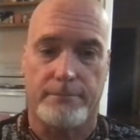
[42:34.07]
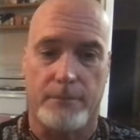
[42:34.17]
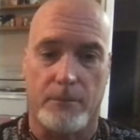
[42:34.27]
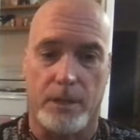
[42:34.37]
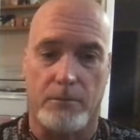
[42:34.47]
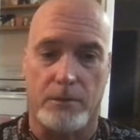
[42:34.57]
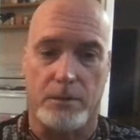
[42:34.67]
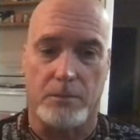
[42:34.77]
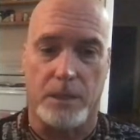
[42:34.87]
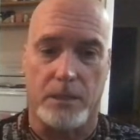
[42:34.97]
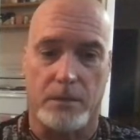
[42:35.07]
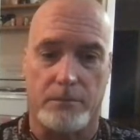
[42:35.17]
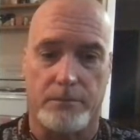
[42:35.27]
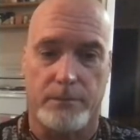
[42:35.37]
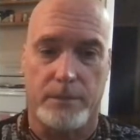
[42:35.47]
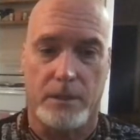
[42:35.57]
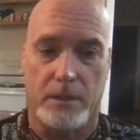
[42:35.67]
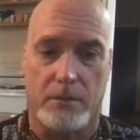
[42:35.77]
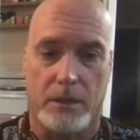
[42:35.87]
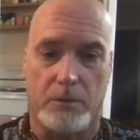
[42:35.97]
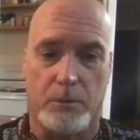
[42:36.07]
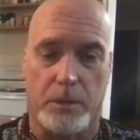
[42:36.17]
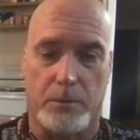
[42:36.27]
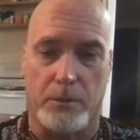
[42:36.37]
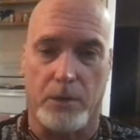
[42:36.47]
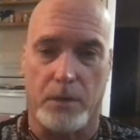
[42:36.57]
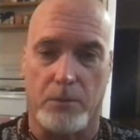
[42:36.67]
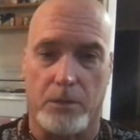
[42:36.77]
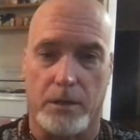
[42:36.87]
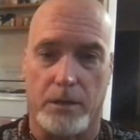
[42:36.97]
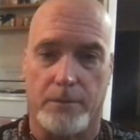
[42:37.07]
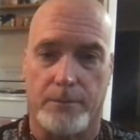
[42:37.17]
Wait, where's my little... Why don't we put up the rainbow here?